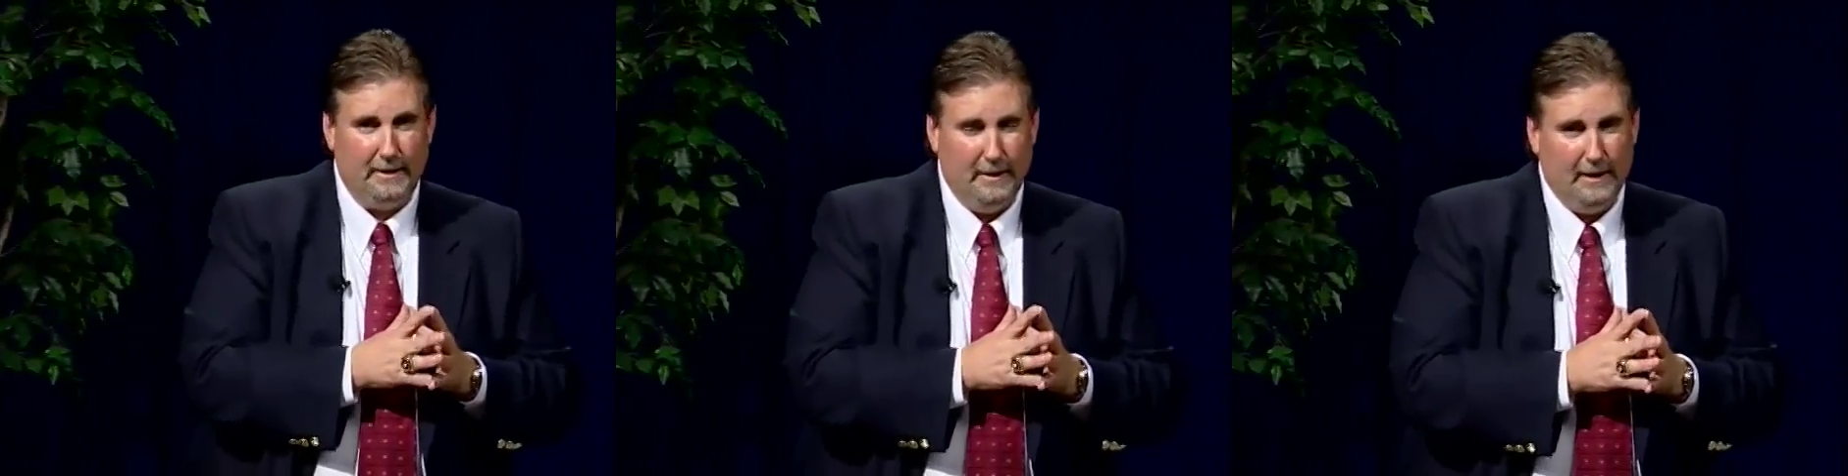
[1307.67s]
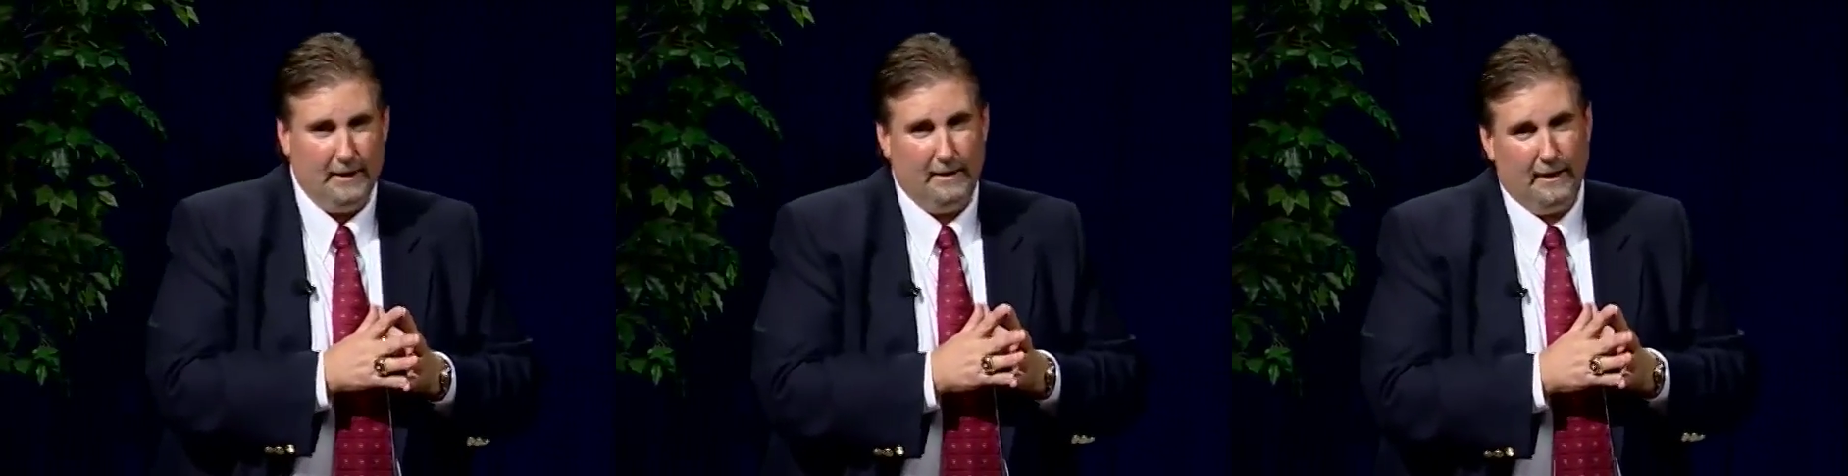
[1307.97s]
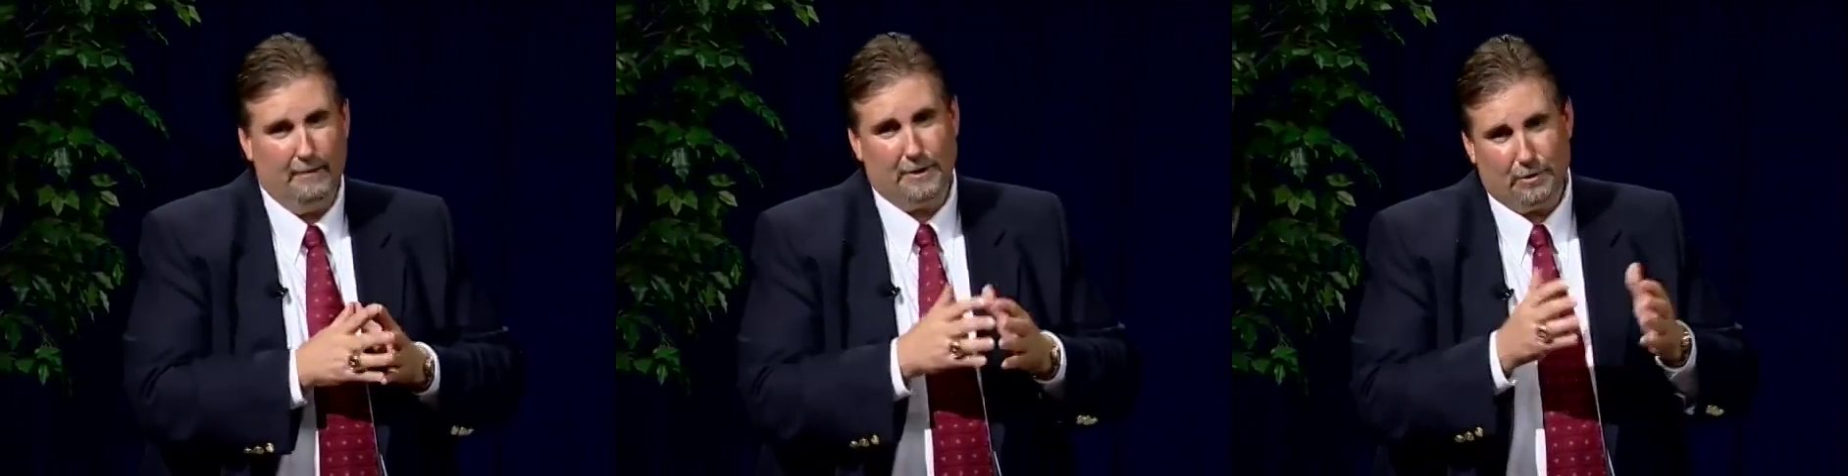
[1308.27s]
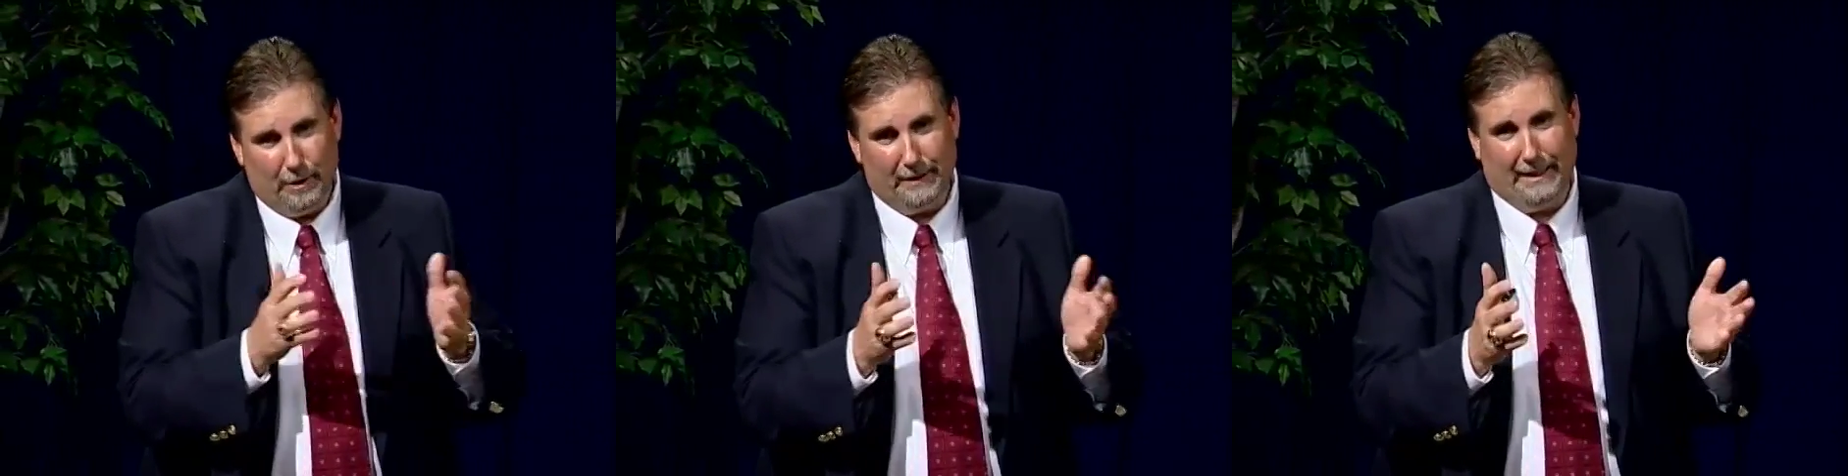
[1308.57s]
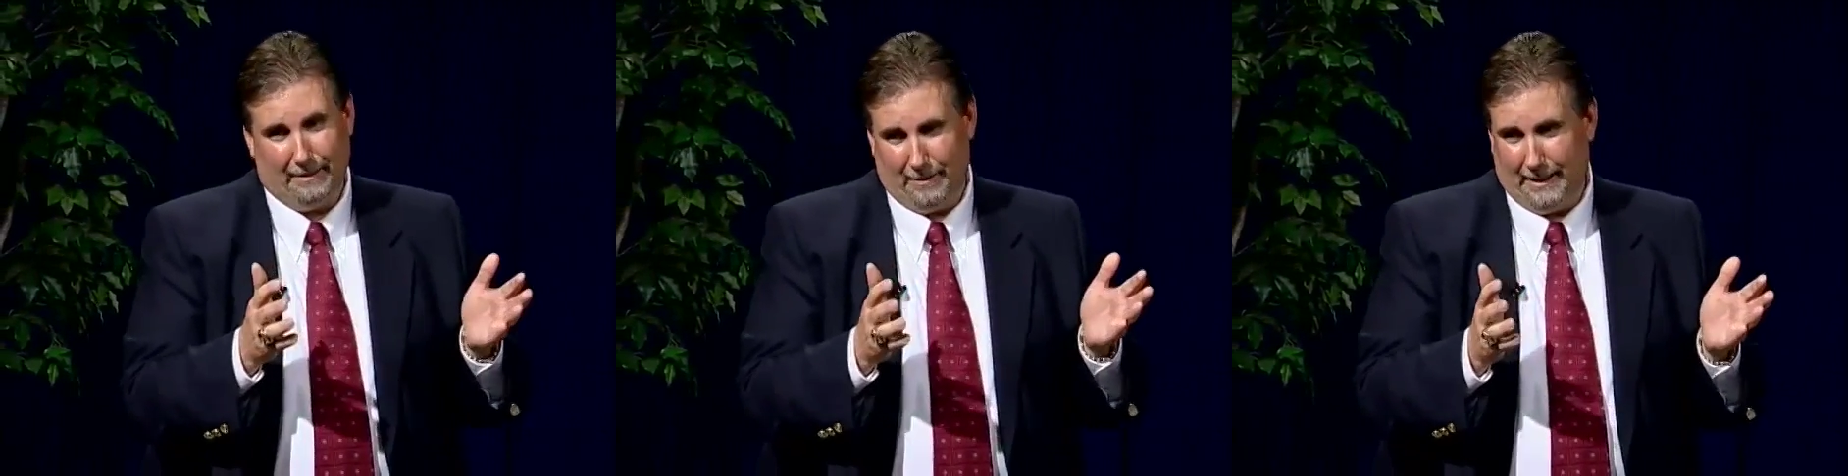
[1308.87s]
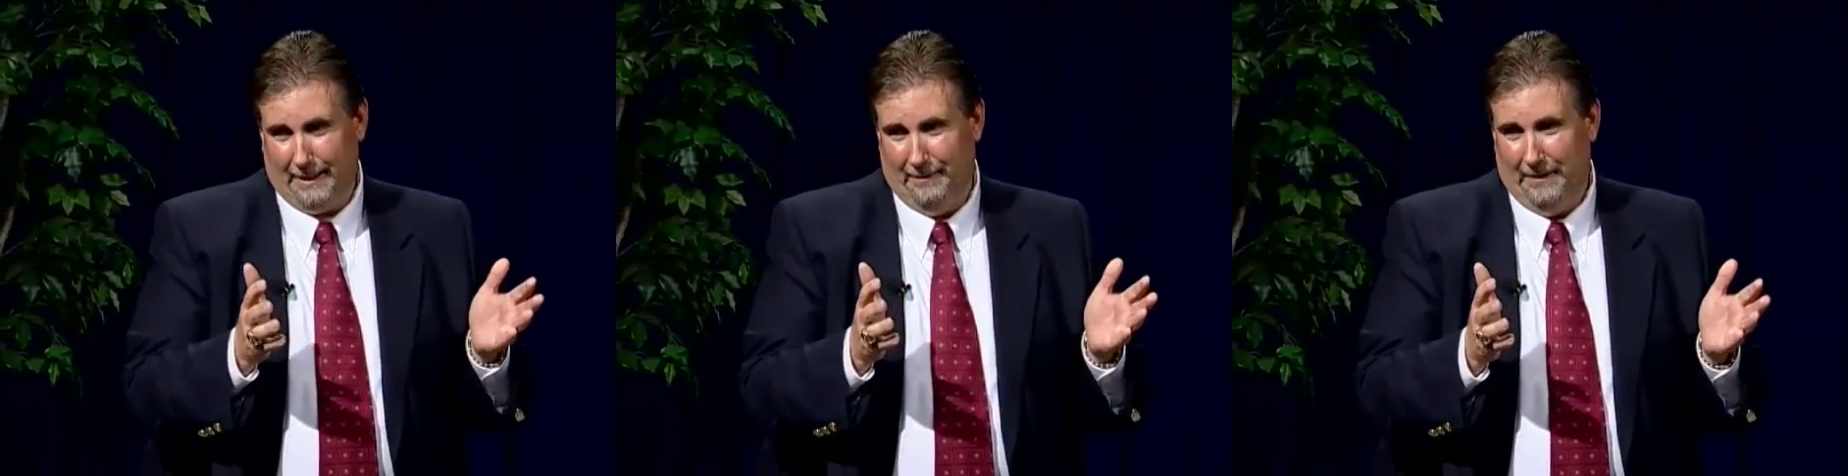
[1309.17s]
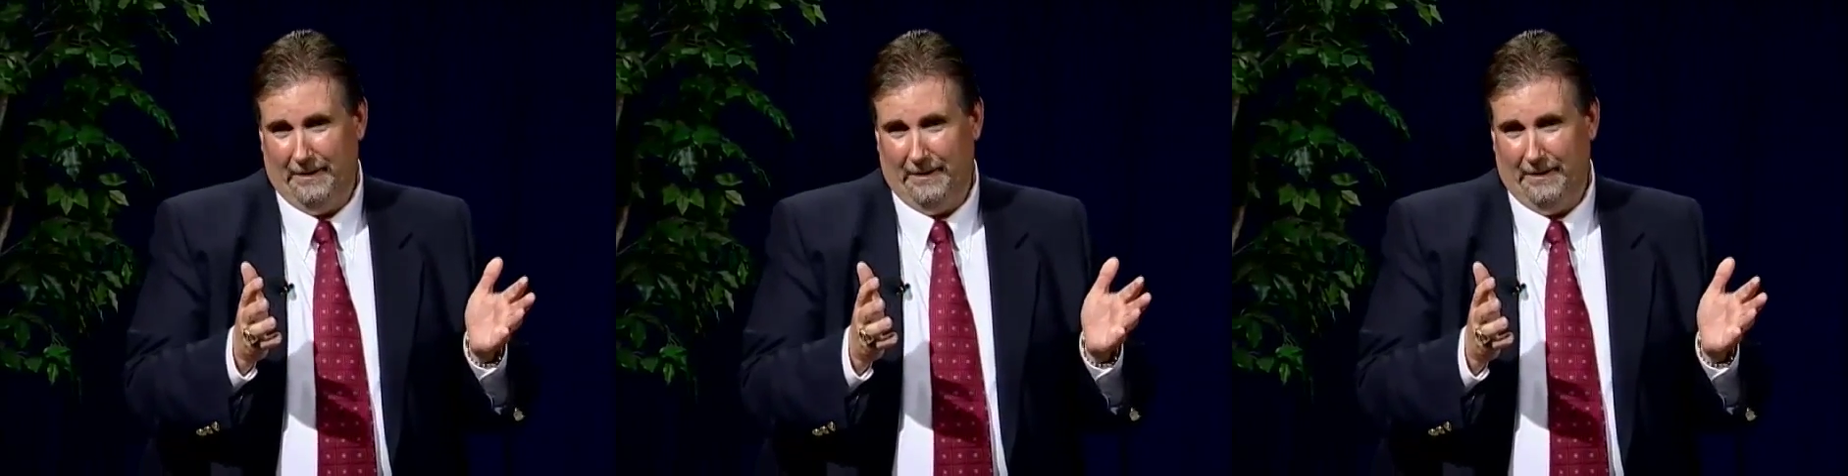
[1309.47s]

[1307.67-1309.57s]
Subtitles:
and none of us want that, right?